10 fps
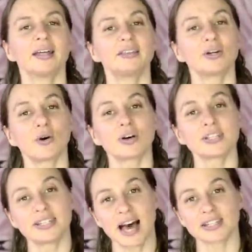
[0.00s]
The course
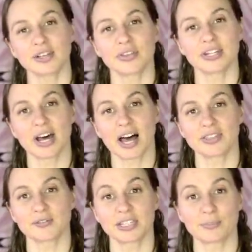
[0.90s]
starts on the 9th
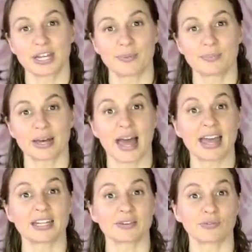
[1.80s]
of September
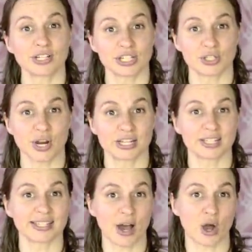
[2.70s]
and
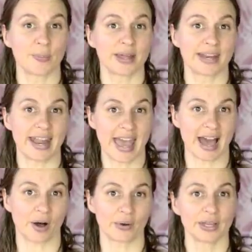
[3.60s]
registrations are open
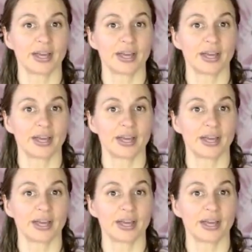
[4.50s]
now.